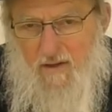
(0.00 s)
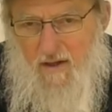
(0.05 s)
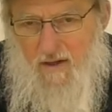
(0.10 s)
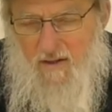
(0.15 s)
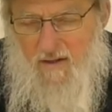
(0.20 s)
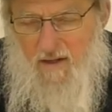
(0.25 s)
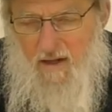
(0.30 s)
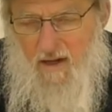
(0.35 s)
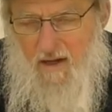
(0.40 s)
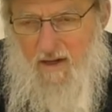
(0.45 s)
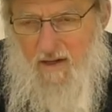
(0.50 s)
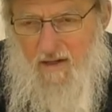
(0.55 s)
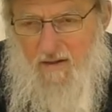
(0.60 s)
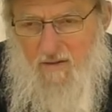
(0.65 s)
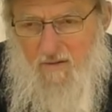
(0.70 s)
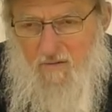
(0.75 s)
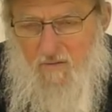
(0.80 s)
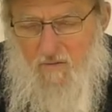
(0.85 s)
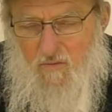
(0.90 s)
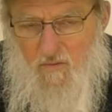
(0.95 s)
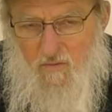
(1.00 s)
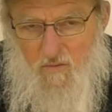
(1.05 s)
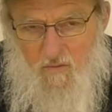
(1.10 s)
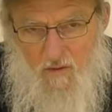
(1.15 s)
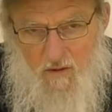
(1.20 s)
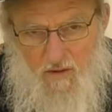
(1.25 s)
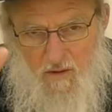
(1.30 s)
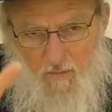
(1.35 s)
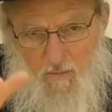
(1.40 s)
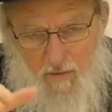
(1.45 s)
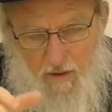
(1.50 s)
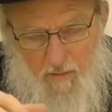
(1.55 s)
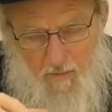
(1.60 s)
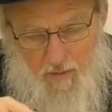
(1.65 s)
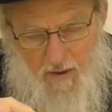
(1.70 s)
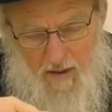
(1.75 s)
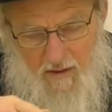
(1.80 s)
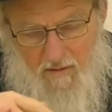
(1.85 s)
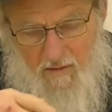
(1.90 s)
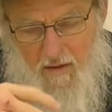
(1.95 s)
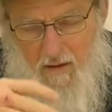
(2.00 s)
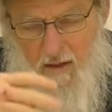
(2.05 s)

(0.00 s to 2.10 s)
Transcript: and then he prayed to